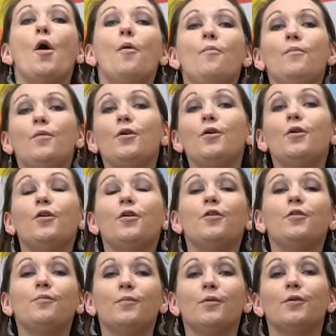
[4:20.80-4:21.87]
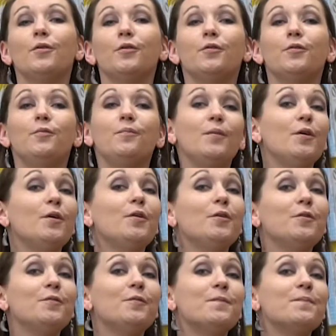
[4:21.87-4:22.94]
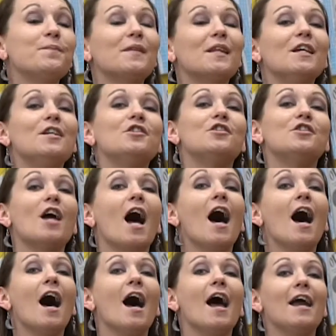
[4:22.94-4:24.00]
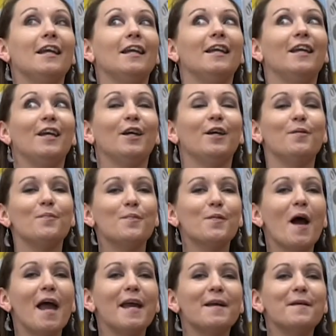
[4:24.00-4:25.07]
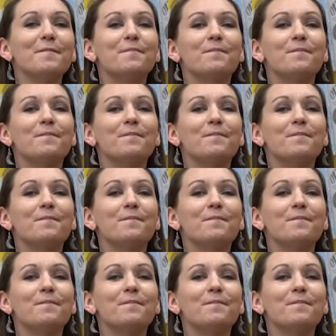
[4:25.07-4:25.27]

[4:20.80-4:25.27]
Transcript: Moon, moon, moon, shining bright.